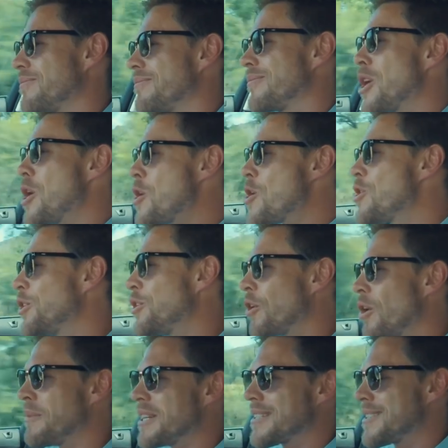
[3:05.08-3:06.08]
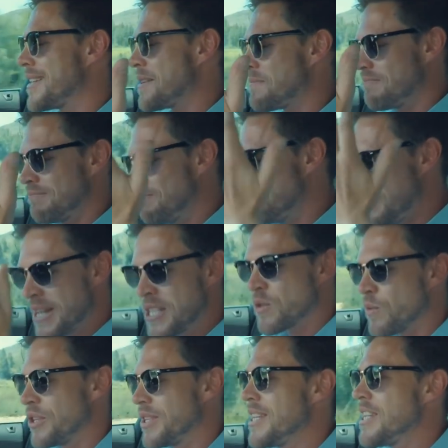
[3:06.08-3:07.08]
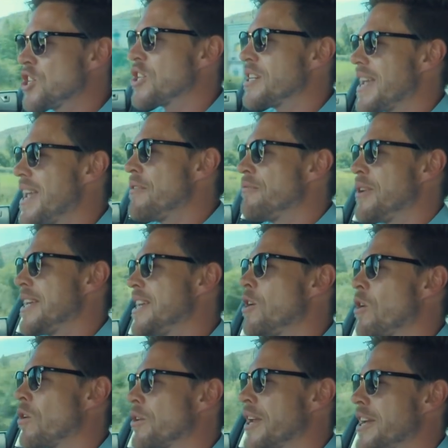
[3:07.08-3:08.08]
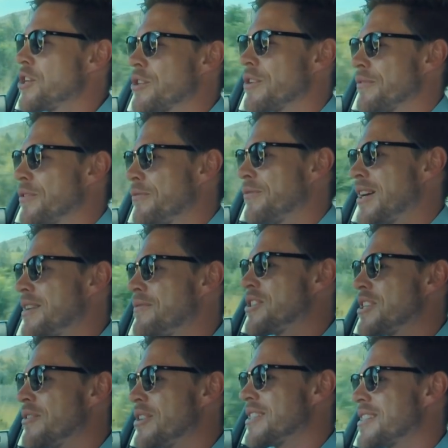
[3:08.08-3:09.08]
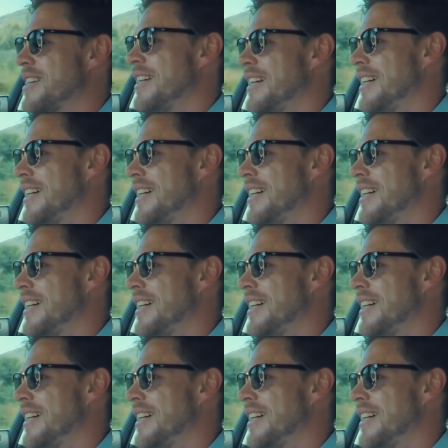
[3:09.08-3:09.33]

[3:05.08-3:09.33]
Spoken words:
The ergonomics get better with each and every incarnation of the 5 Series.